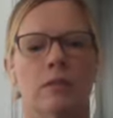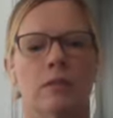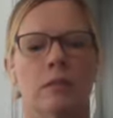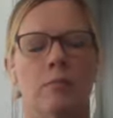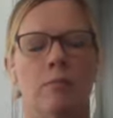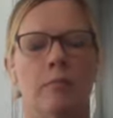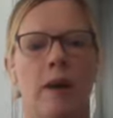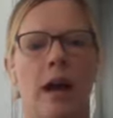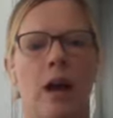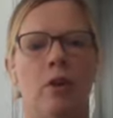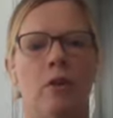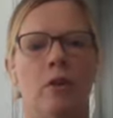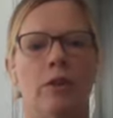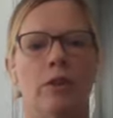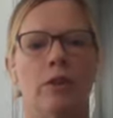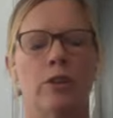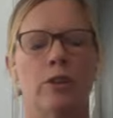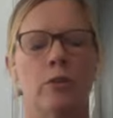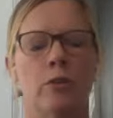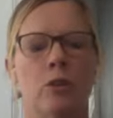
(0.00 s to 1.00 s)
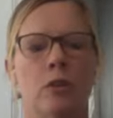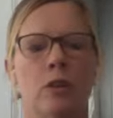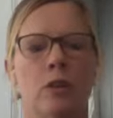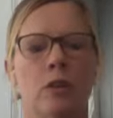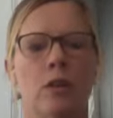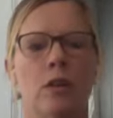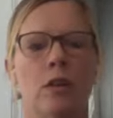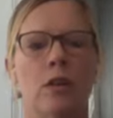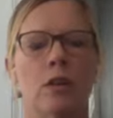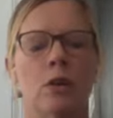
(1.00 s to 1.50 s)
Empower
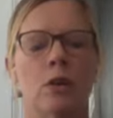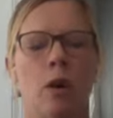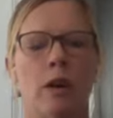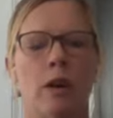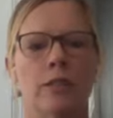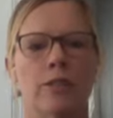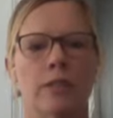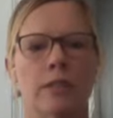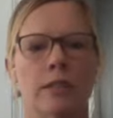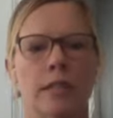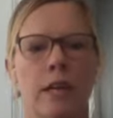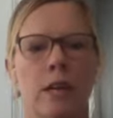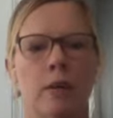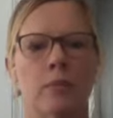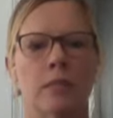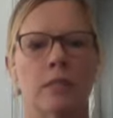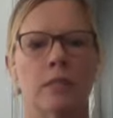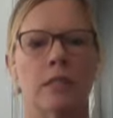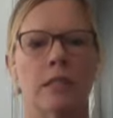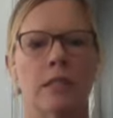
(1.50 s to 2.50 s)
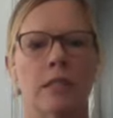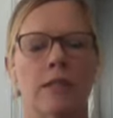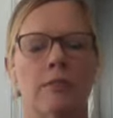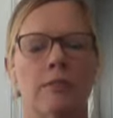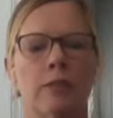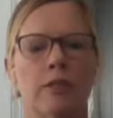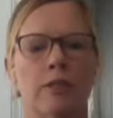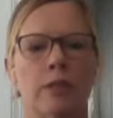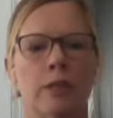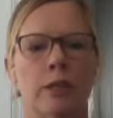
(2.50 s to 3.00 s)
your quadriceps.
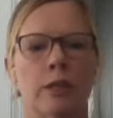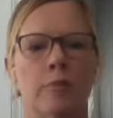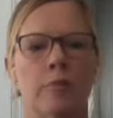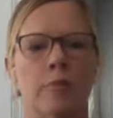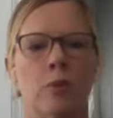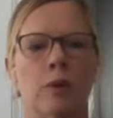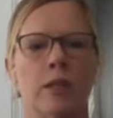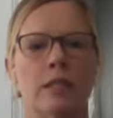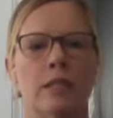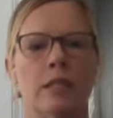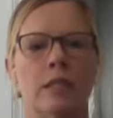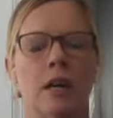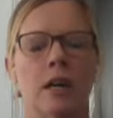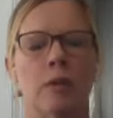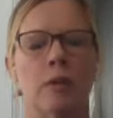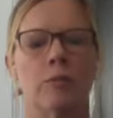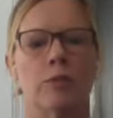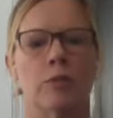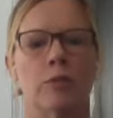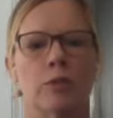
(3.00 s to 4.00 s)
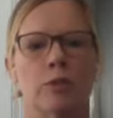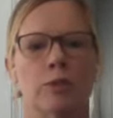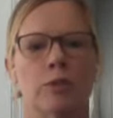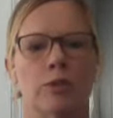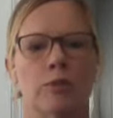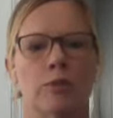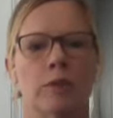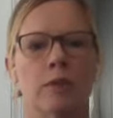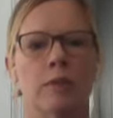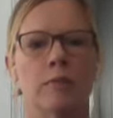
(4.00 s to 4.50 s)
Lift your hip points up towards
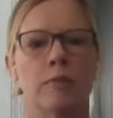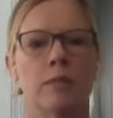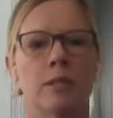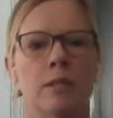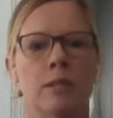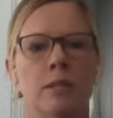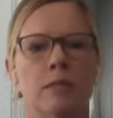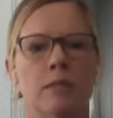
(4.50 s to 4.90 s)
your ribs.